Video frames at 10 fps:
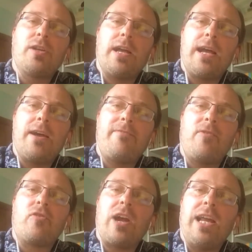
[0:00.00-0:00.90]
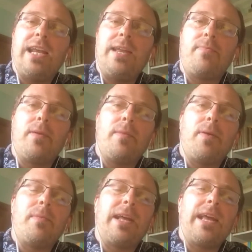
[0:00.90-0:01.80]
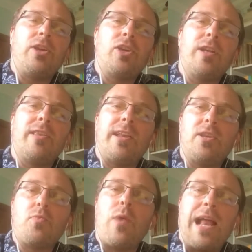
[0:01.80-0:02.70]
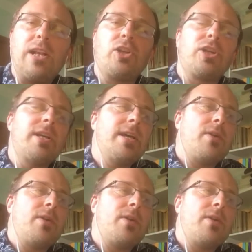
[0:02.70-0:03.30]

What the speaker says: for Riley Publications into Welsh,